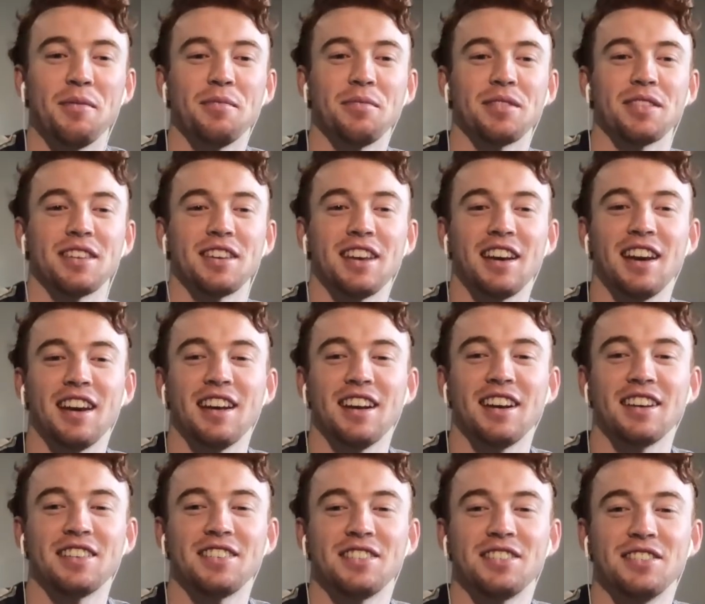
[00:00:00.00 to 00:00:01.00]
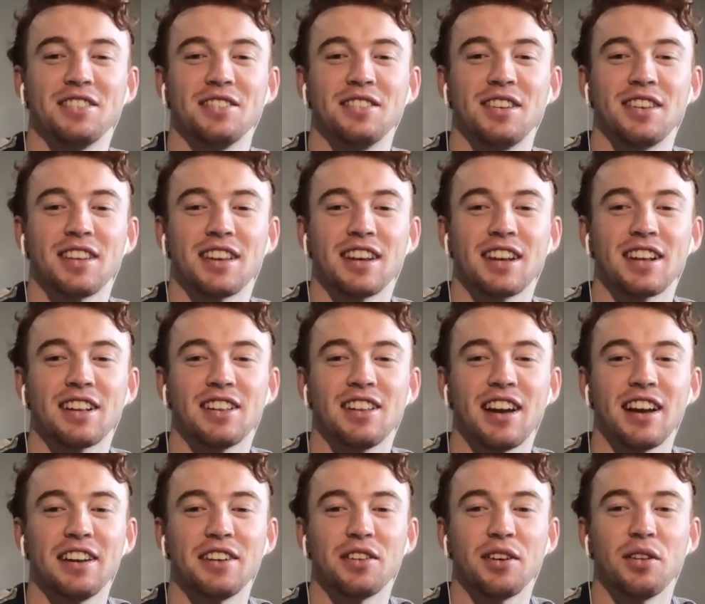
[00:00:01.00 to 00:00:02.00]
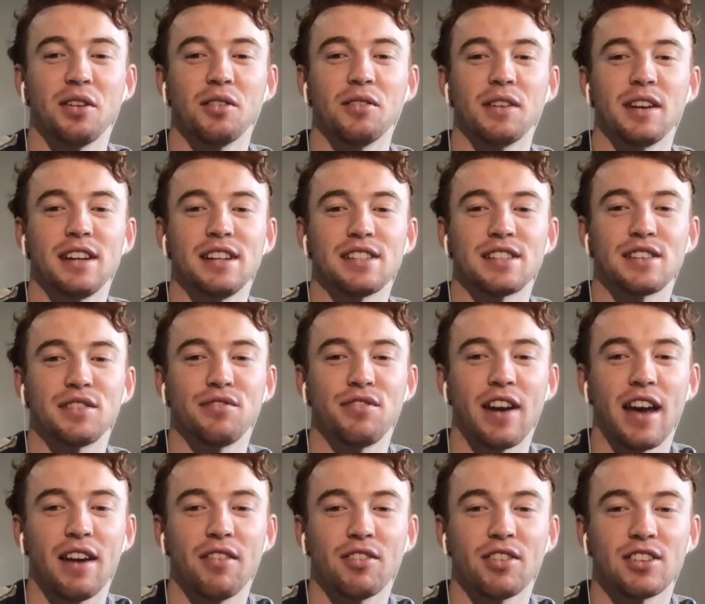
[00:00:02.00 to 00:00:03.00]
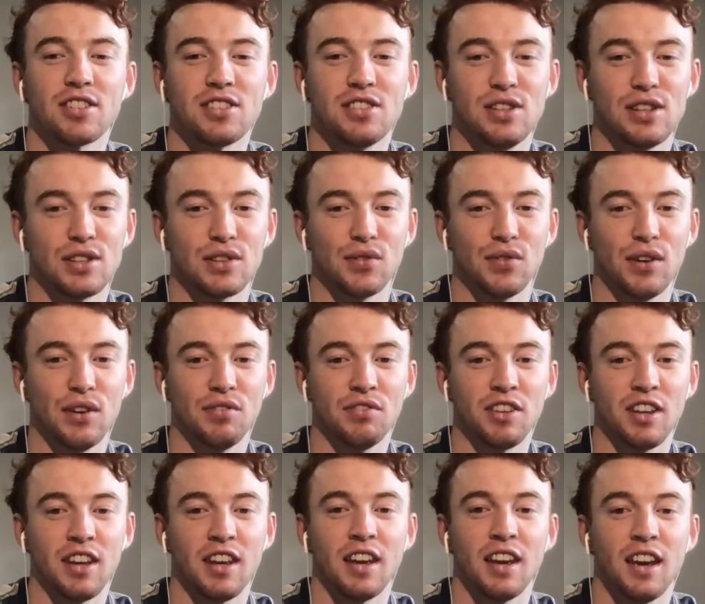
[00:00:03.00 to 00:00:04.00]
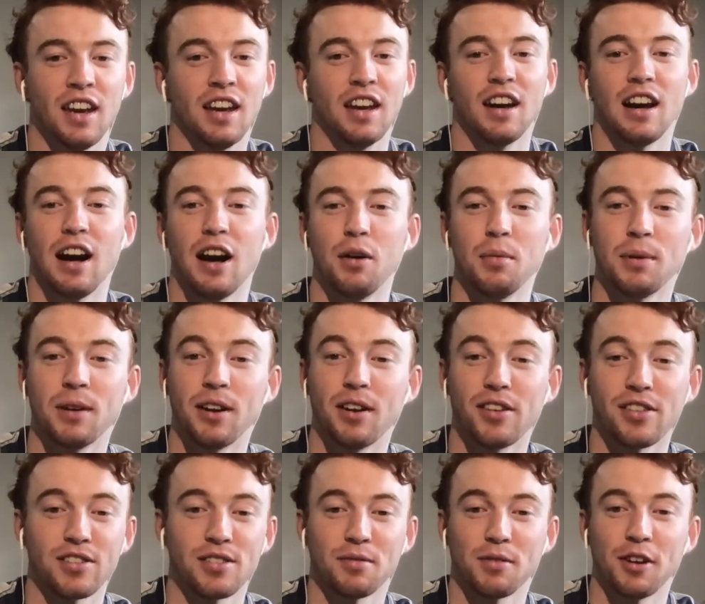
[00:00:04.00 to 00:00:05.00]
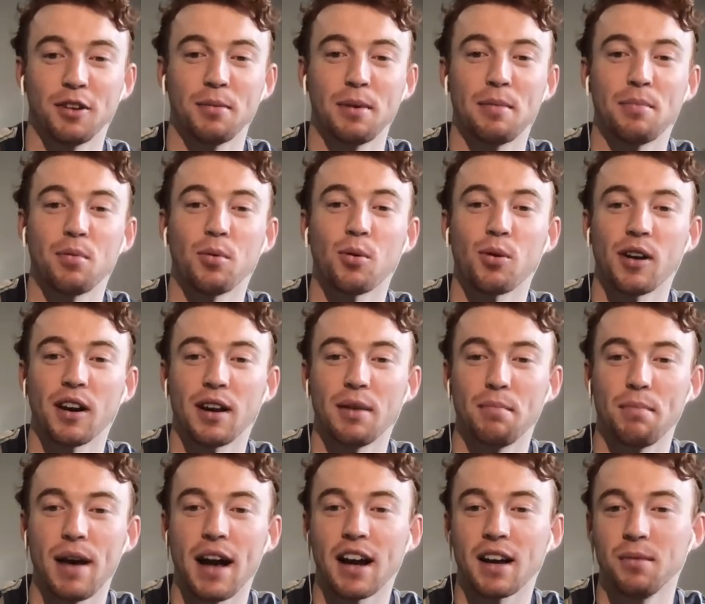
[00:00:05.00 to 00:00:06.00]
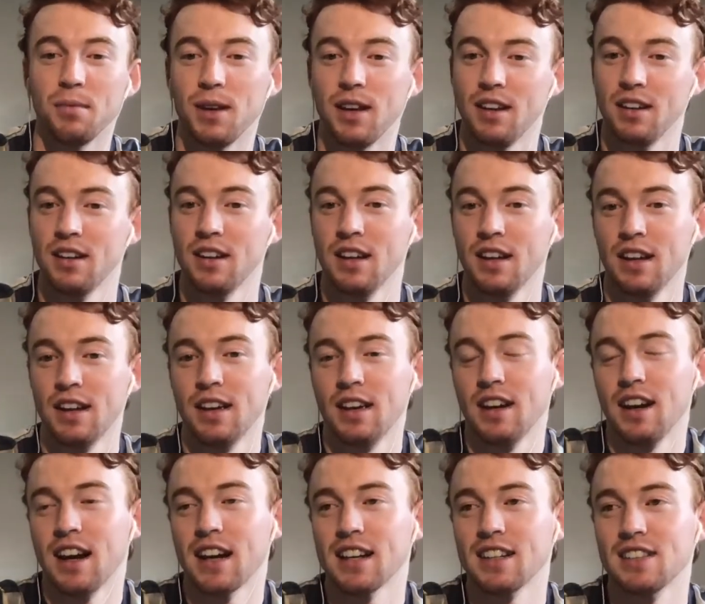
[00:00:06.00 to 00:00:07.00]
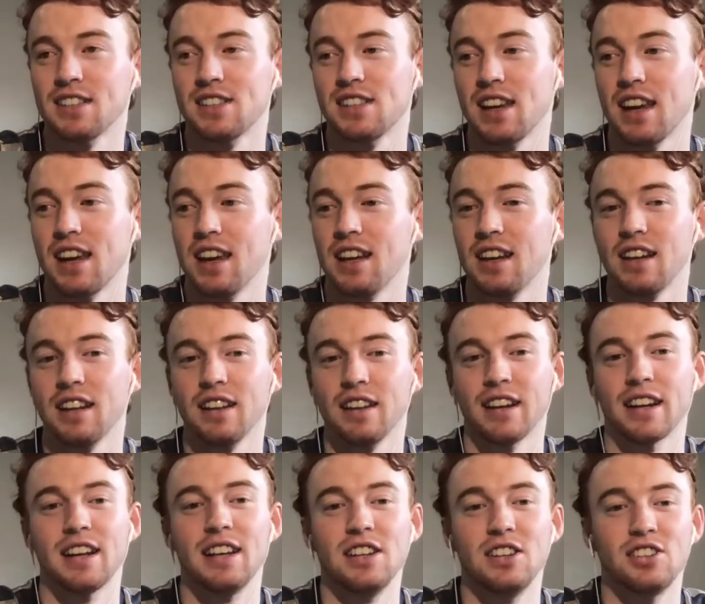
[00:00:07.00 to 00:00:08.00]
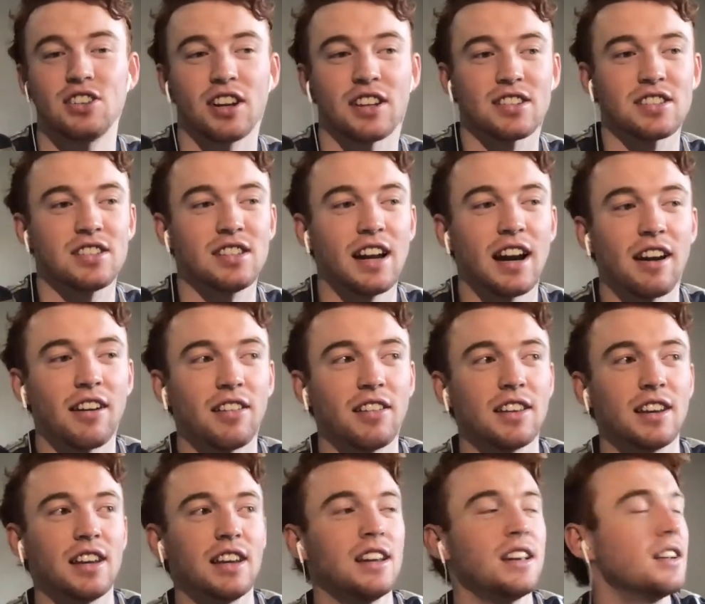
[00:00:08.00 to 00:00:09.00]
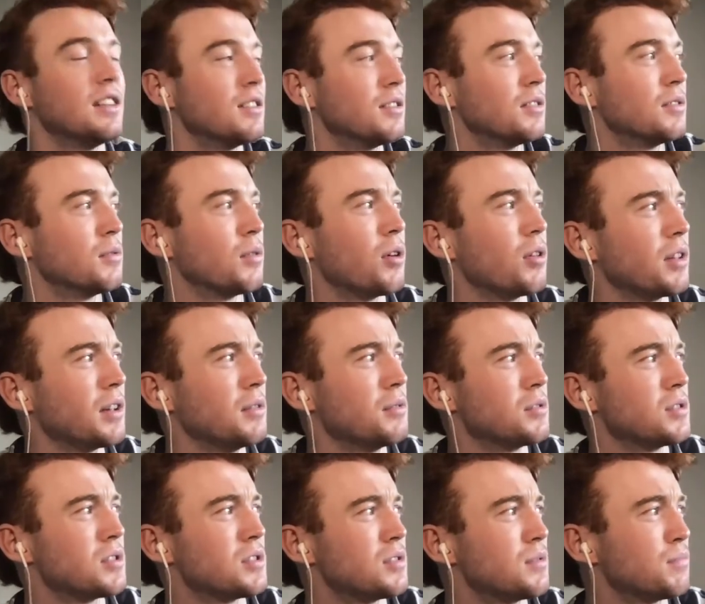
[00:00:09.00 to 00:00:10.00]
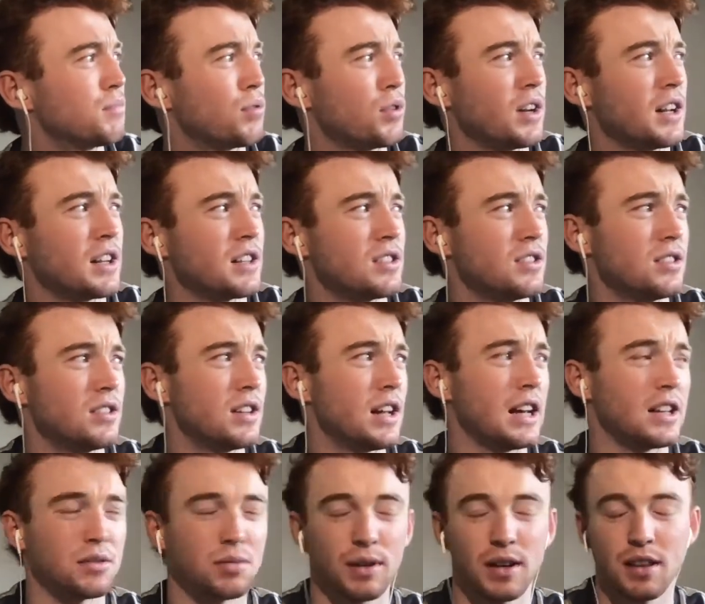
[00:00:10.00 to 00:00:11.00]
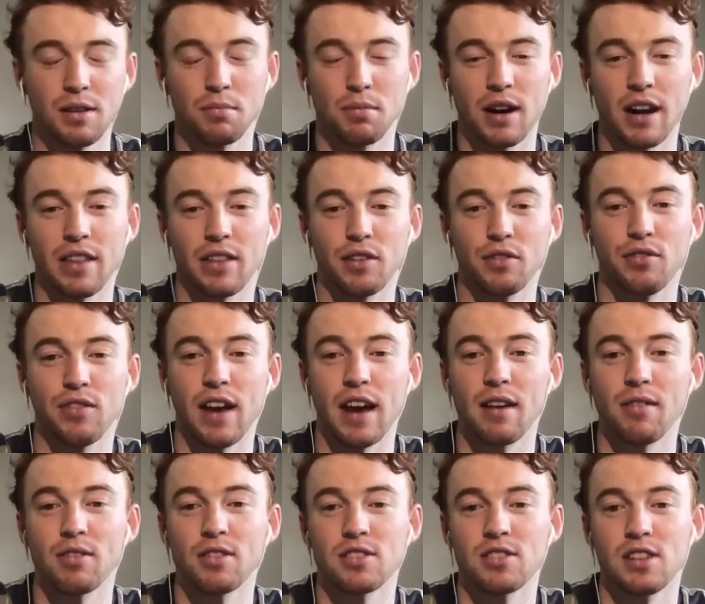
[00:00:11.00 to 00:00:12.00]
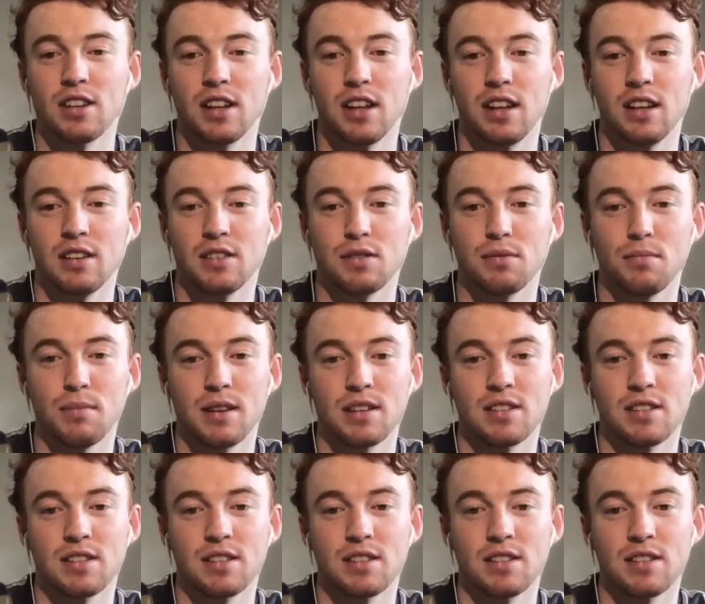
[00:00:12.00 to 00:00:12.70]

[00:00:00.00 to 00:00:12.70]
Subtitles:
yeah, I think Clayton Oliver is the favourite at 650. I'll be honest, I'm going to be boring and back him in. I can see it, he just narrowly, he was predicted as one of the Brownlow favourites and he's missed